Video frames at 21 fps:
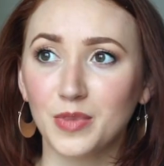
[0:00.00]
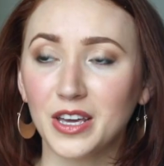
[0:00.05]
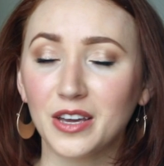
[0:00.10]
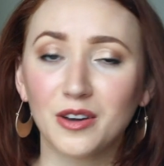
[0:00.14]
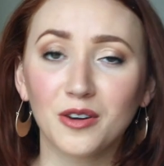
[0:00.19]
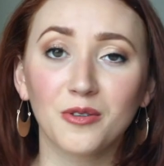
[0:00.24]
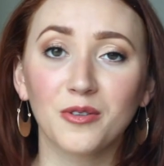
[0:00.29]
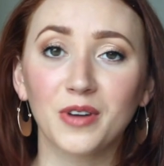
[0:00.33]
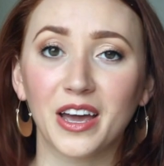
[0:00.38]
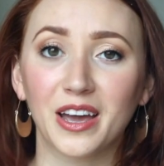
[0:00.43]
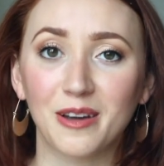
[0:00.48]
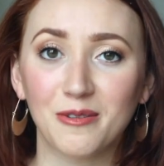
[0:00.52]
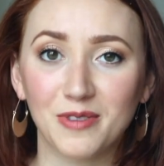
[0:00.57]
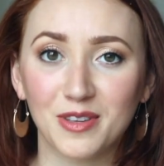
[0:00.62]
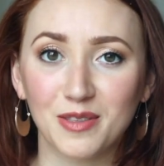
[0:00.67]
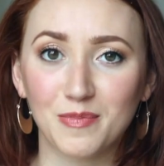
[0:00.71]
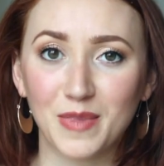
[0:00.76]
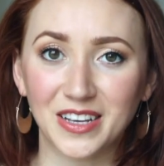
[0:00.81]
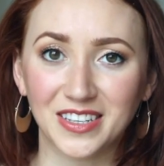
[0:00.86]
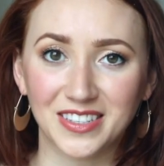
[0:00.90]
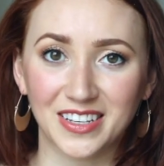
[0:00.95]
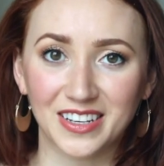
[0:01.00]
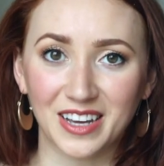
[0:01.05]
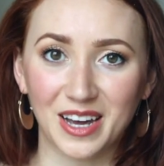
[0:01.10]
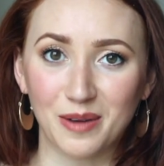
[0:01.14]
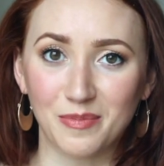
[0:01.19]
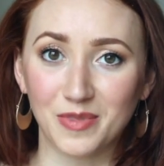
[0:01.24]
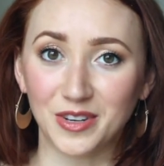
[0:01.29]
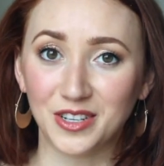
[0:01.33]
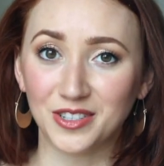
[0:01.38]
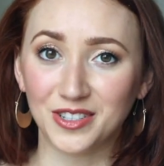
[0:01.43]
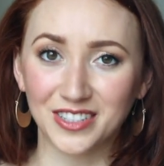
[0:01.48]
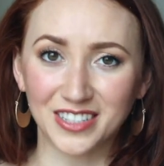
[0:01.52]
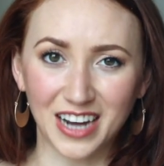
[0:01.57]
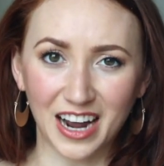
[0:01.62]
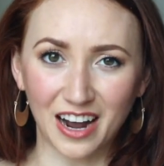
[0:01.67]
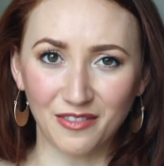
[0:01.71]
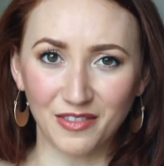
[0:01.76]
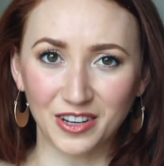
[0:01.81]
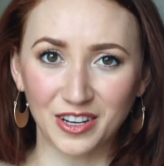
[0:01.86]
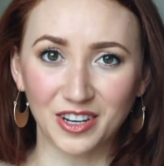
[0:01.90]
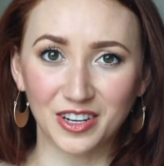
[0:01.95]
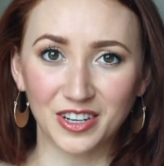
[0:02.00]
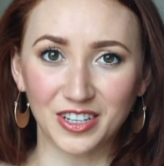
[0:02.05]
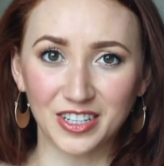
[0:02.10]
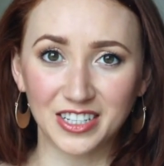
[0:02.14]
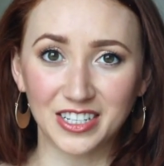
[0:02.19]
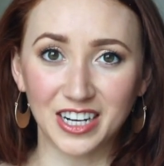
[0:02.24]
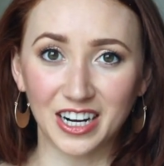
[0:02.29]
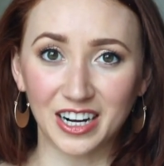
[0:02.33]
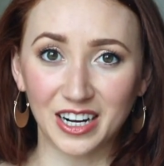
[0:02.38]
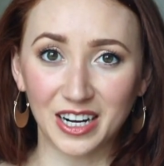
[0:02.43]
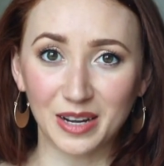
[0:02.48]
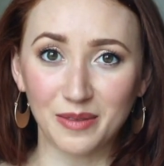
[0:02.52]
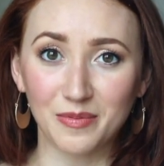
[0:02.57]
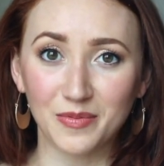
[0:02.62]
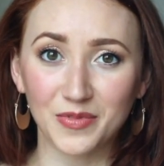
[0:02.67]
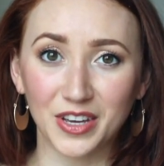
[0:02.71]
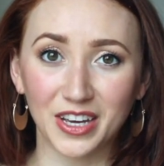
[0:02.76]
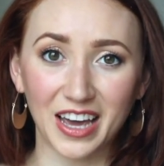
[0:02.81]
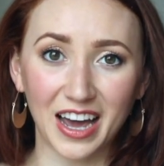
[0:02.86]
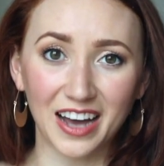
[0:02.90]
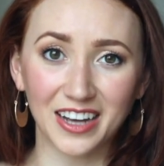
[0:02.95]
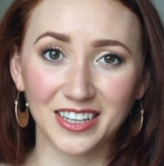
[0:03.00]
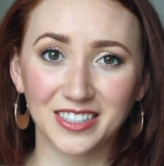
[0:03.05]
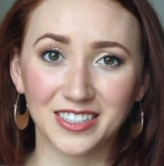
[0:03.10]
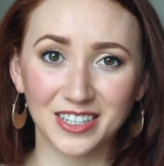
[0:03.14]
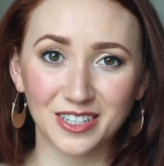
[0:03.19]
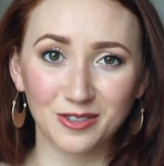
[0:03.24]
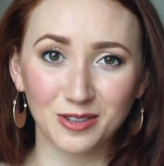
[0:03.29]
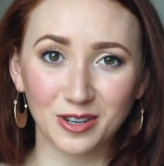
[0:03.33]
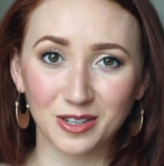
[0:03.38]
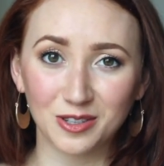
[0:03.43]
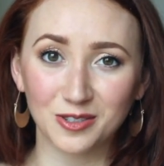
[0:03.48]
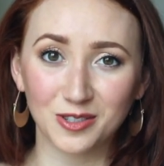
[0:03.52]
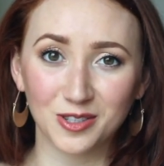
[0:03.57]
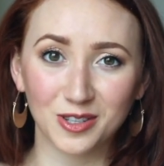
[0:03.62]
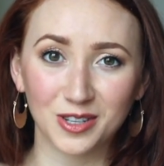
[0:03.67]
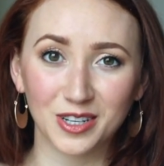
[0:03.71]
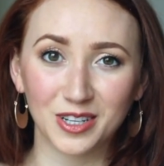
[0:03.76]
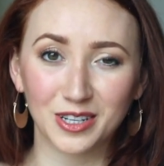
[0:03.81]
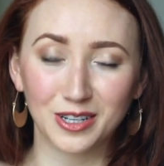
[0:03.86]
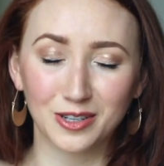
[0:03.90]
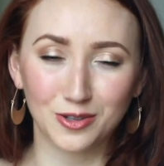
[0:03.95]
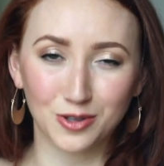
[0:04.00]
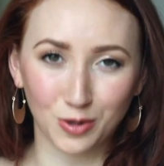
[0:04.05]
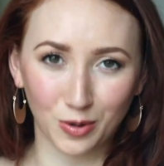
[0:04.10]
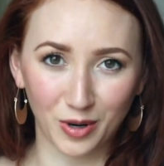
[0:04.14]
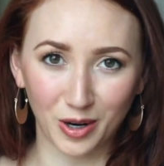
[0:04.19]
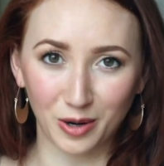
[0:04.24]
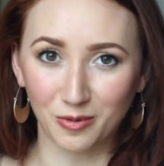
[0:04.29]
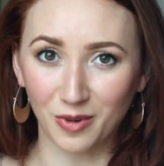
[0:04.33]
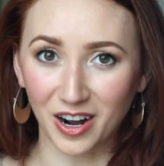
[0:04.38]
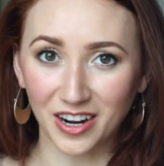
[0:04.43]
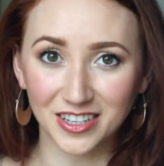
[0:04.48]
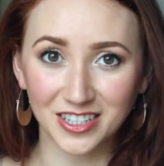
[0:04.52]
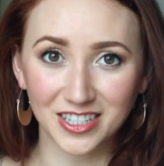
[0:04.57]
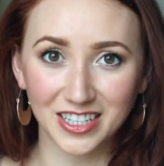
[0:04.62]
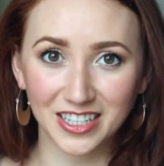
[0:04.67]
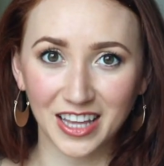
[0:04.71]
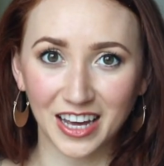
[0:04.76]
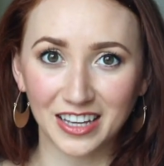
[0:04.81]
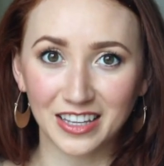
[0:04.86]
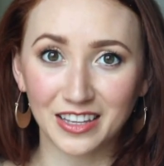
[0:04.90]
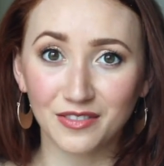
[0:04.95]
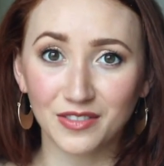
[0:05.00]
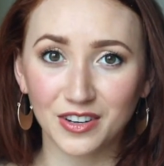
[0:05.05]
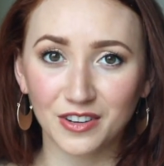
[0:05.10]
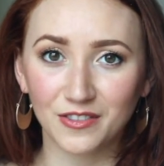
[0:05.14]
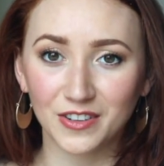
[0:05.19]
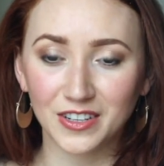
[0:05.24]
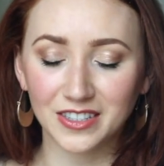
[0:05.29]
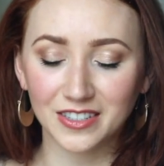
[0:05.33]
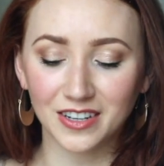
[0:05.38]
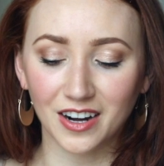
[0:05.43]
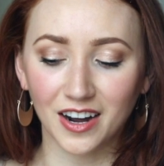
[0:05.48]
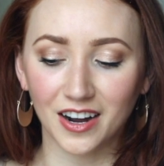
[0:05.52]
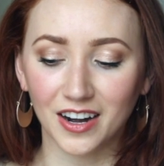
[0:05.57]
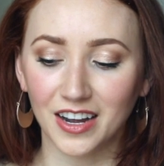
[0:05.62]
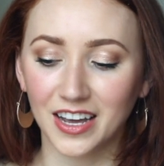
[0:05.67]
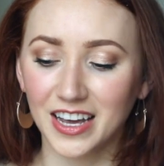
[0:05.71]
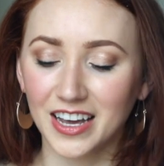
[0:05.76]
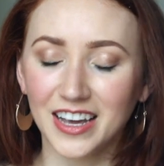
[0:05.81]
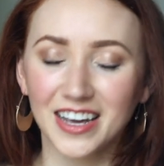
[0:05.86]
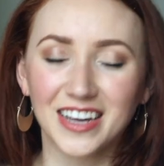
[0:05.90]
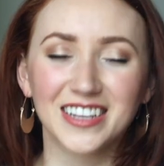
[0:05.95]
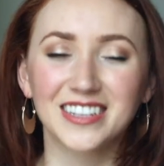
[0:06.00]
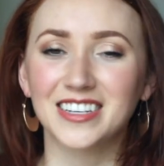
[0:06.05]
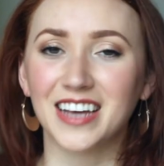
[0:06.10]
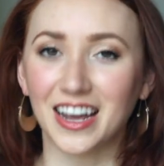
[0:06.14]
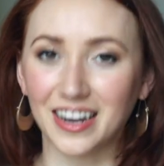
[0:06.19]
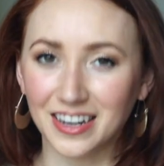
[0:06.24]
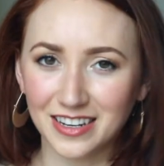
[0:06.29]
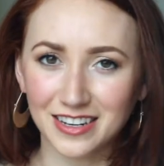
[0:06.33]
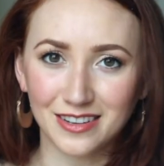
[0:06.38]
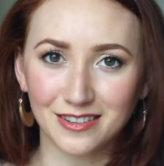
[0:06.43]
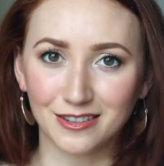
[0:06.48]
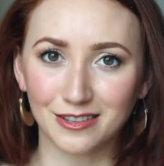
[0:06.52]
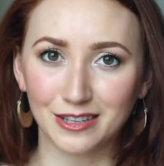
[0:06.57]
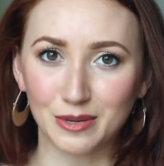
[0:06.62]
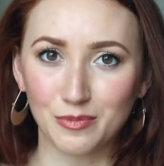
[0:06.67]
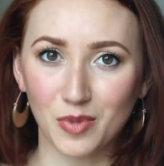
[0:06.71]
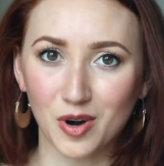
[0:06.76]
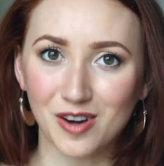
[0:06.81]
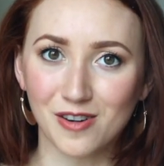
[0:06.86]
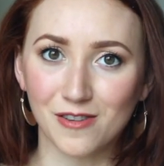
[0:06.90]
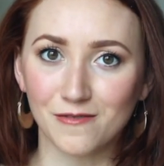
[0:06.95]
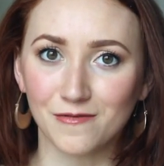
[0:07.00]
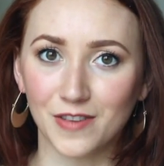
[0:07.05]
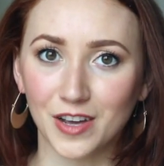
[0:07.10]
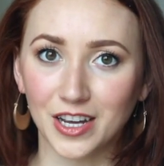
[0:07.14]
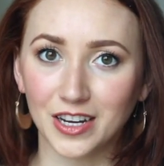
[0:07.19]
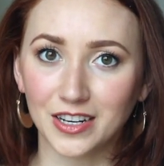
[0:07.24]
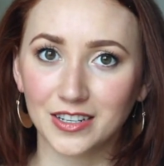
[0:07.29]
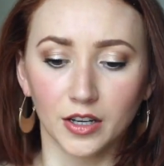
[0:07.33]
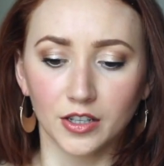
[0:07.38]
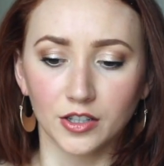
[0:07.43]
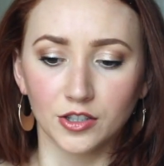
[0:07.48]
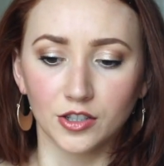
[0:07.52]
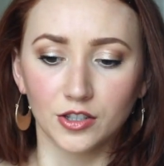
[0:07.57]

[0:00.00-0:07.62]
being okay with messing up and just having a good time, the casting directors are going to enjoy watching that even if it's not technically perfect.